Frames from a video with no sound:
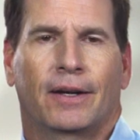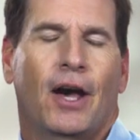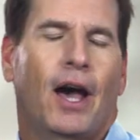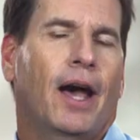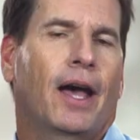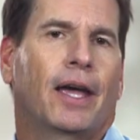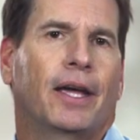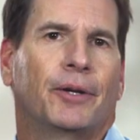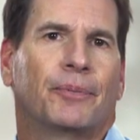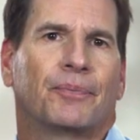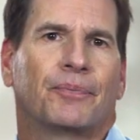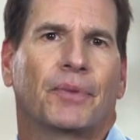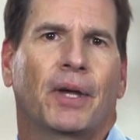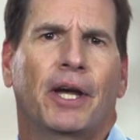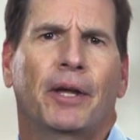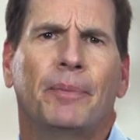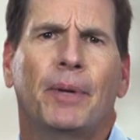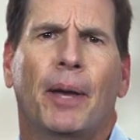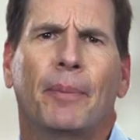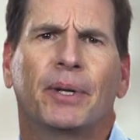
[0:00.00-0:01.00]
Hi,
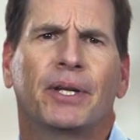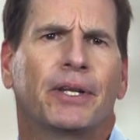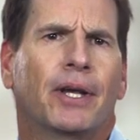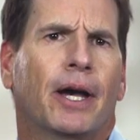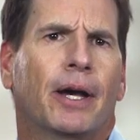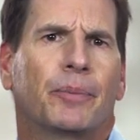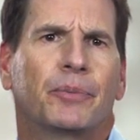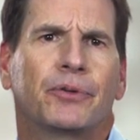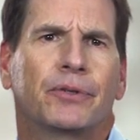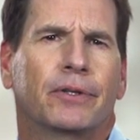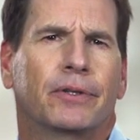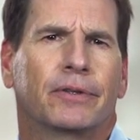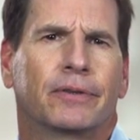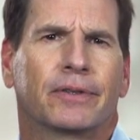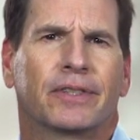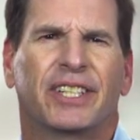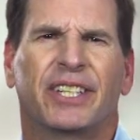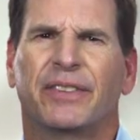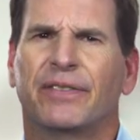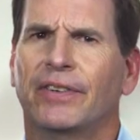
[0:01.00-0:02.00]
I'm Eben Dobson,
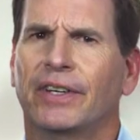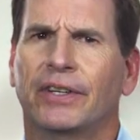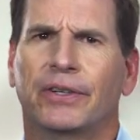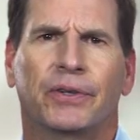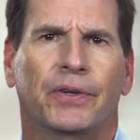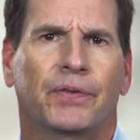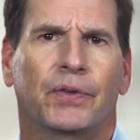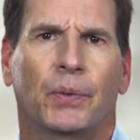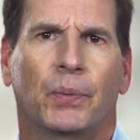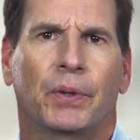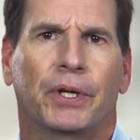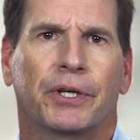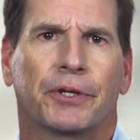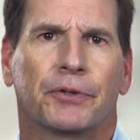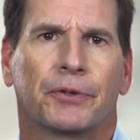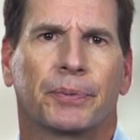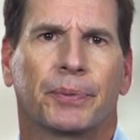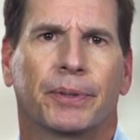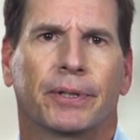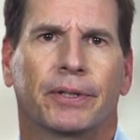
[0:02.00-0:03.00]
inventor of the
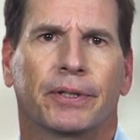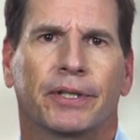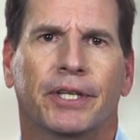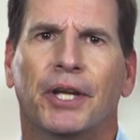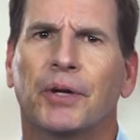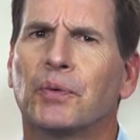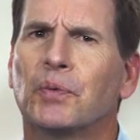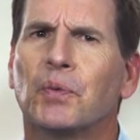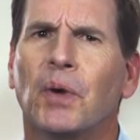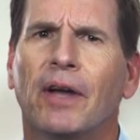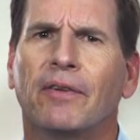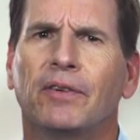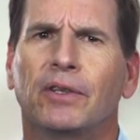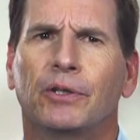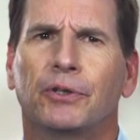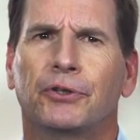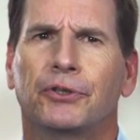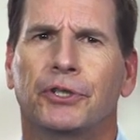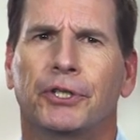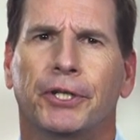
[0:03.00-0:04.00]
WISP, a
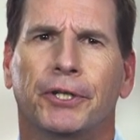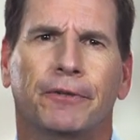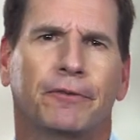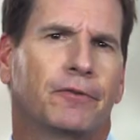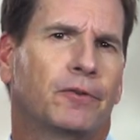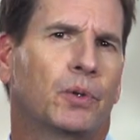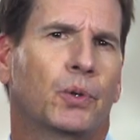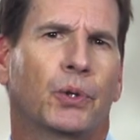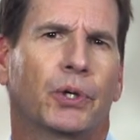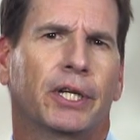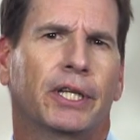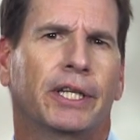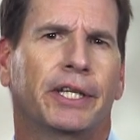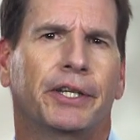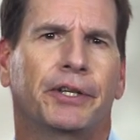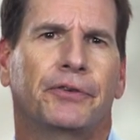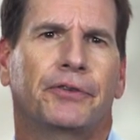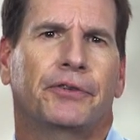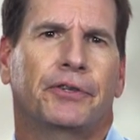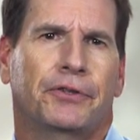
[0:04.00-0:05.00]
revolutionary floor
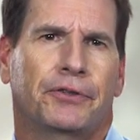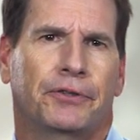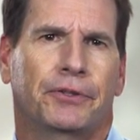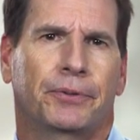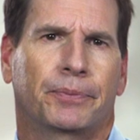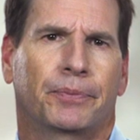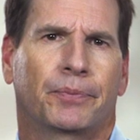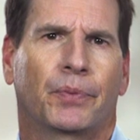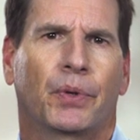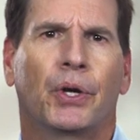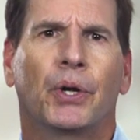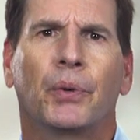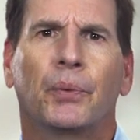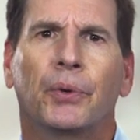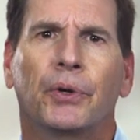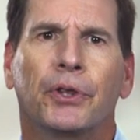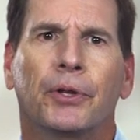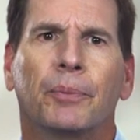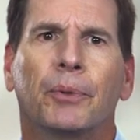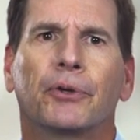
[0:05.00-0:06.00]
cleaning system
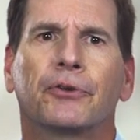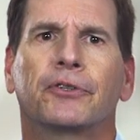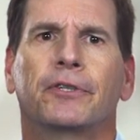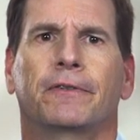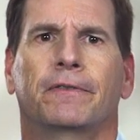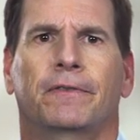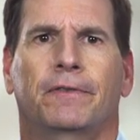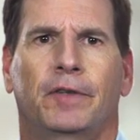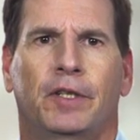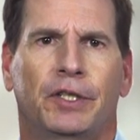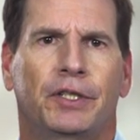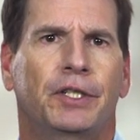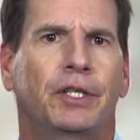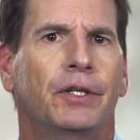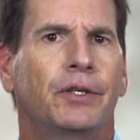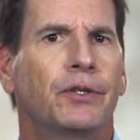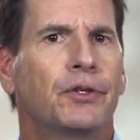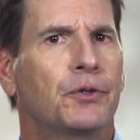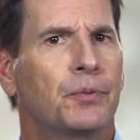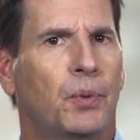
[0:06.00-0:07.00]
with the most
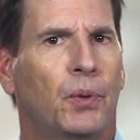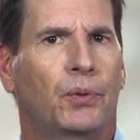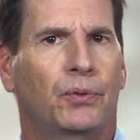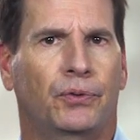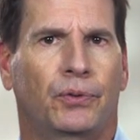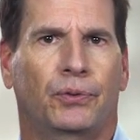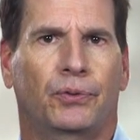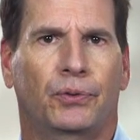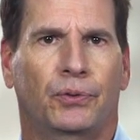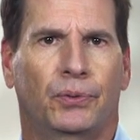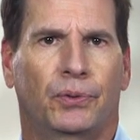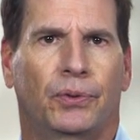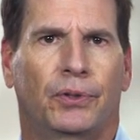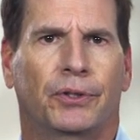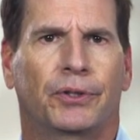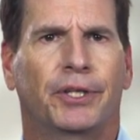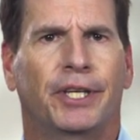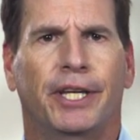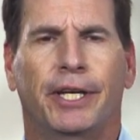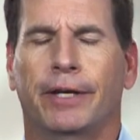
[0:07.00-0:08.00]
efficient disposal tool
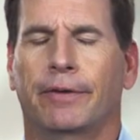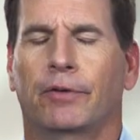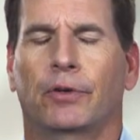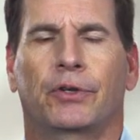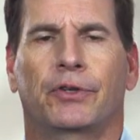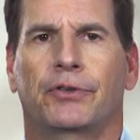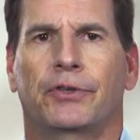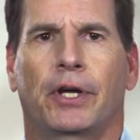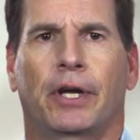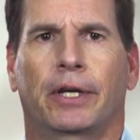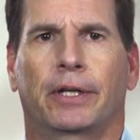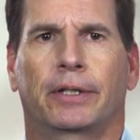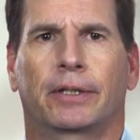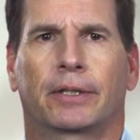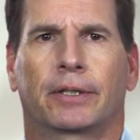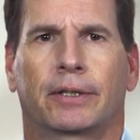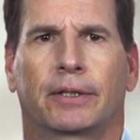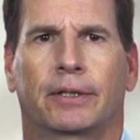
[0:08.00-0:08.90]
ever designed.